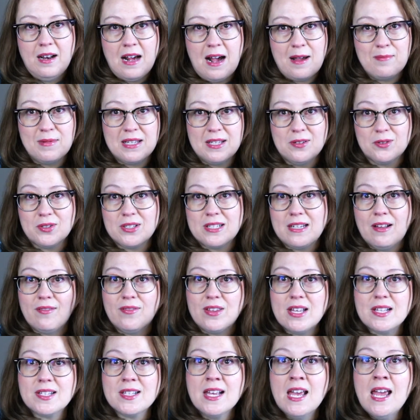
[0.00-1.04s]
I'm guilty of
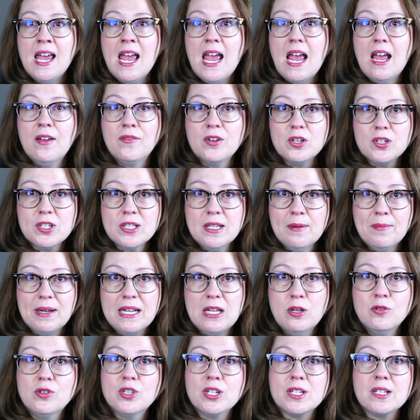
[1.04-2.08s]
this. If you're somebody
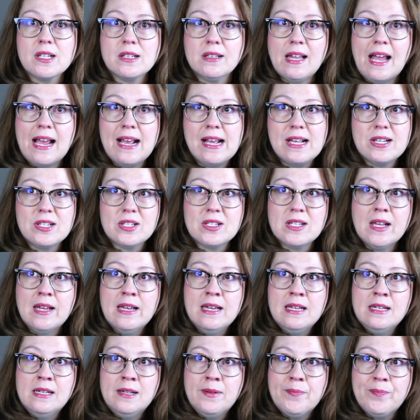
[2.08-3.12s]
who just likes
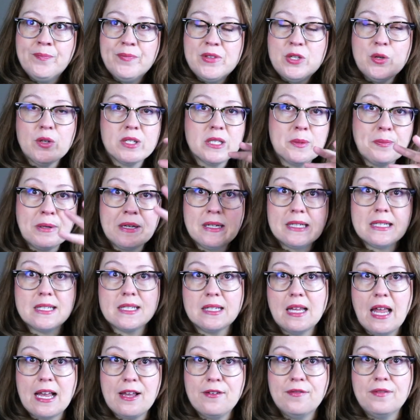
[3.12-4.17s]
to experience
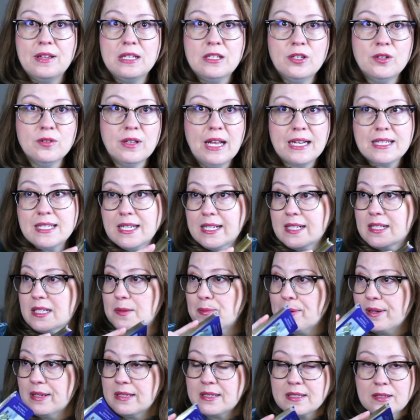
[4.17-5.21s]
life and you like to
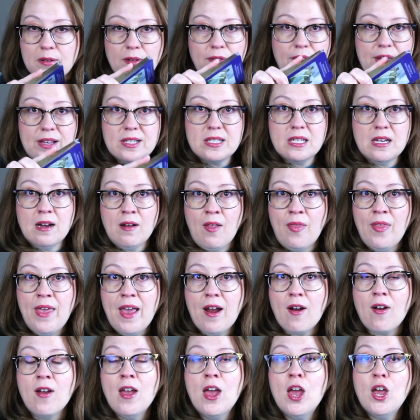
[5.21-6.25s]
experience little things here and
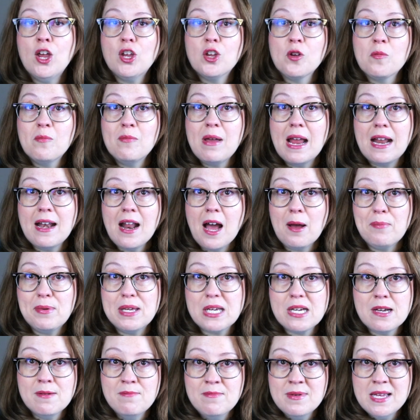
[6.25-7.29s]
there, you may not be
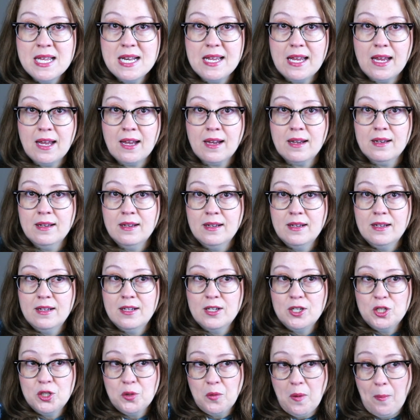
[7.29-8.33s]
committing
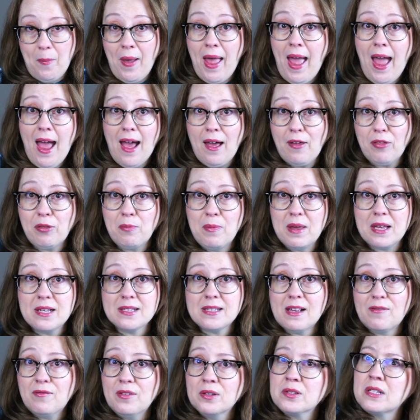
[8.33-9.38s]
to a path because
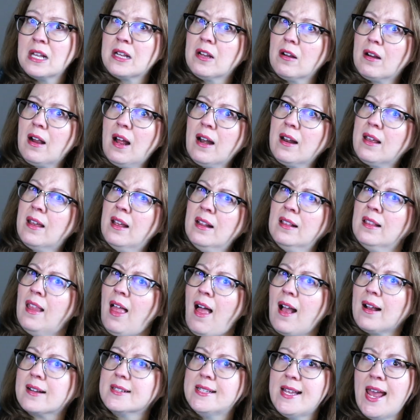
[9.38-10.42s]
it feels like you're kind of getting
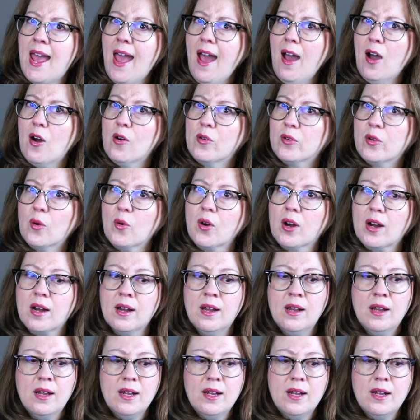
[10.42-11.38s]
locked down. Or